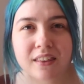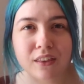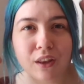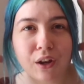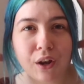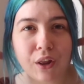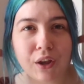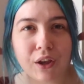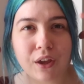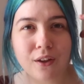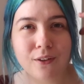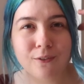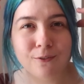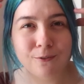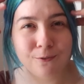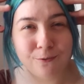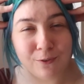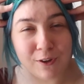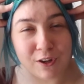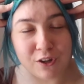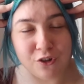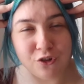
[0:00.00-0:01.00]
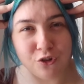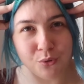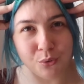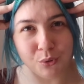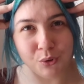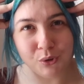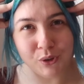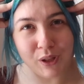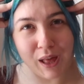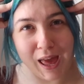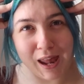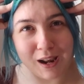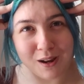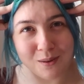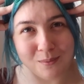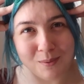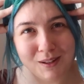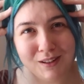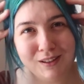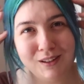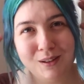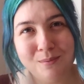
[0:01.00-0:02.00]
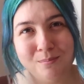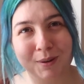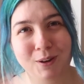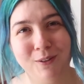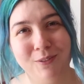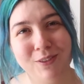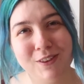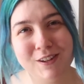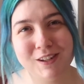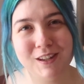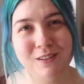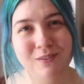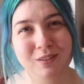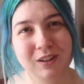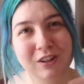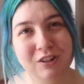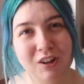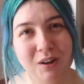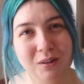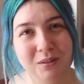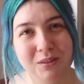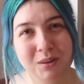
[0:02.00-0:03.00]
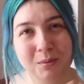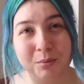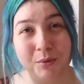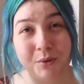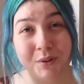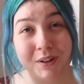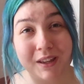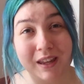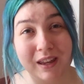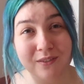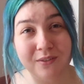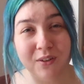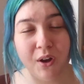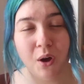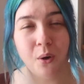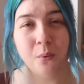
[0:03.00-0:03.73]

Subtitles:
the like visual element that both the TV show and the book give